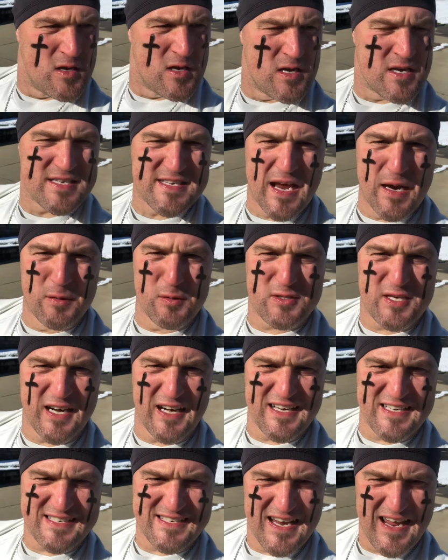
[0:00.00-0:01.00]
say what you're gonna
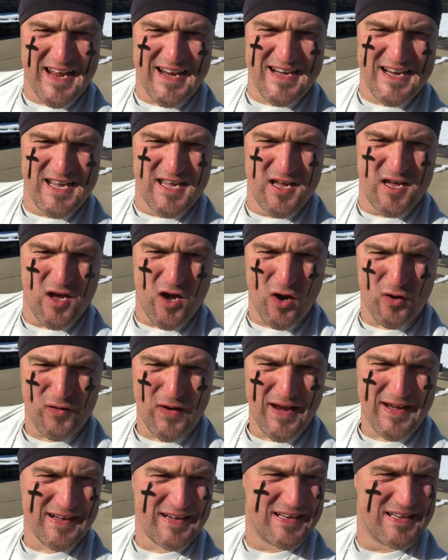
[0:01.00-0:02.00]
say, all
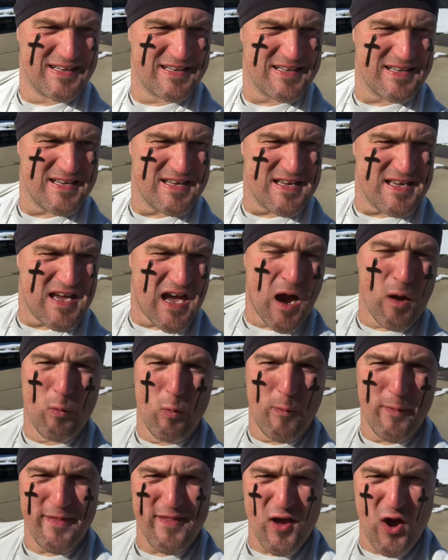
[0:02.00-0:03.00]
right? I will be
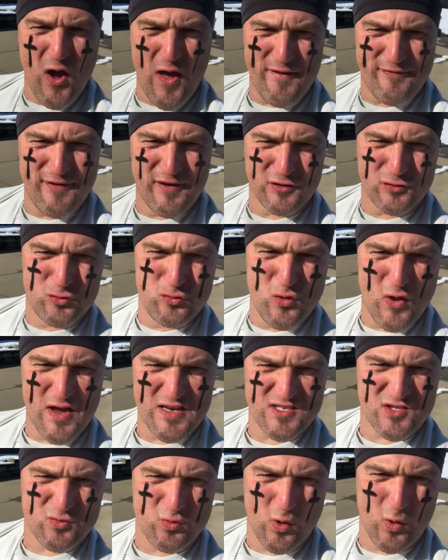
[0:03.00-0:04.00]
in the IFL
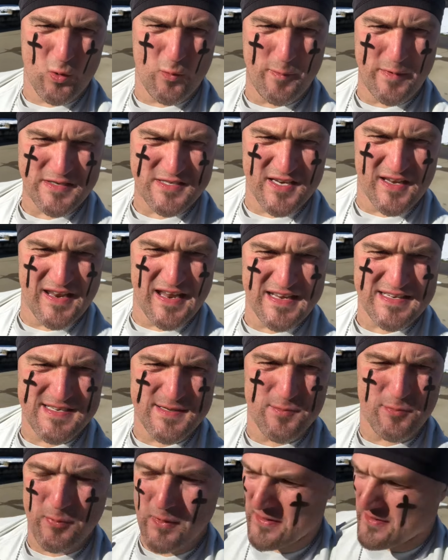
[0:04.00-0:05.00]
2021. My son didn't see me
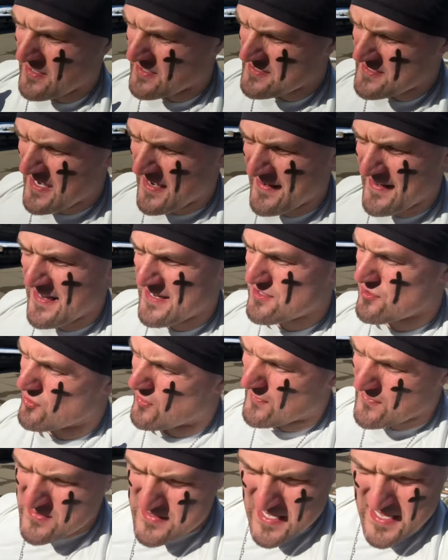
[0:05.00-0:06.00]
play touchdown in the end zone. Give
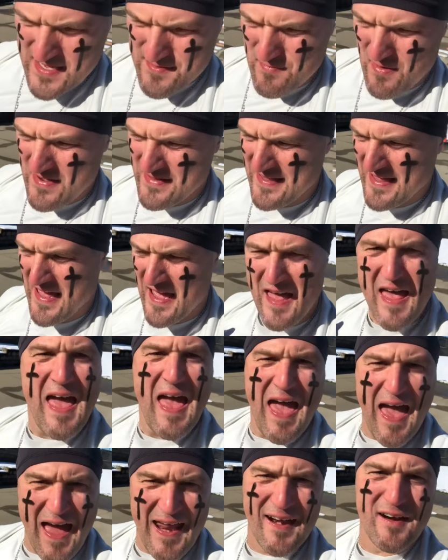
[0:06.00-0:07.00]
it to him right there
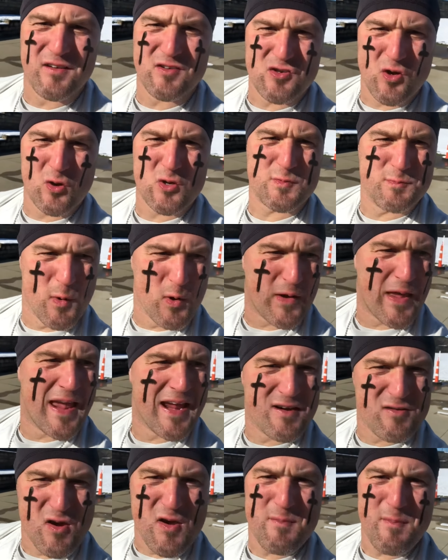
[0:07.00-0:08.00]
at Arizona Spokane
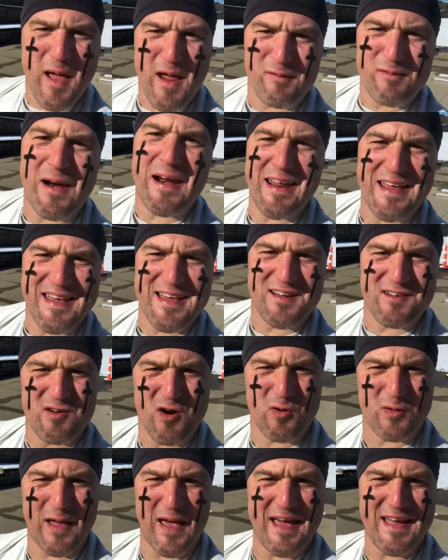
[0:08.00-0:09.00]
Green Bay right here,
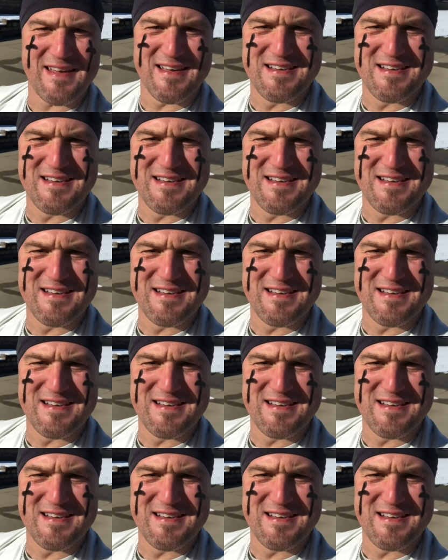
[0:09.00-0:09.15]
okay?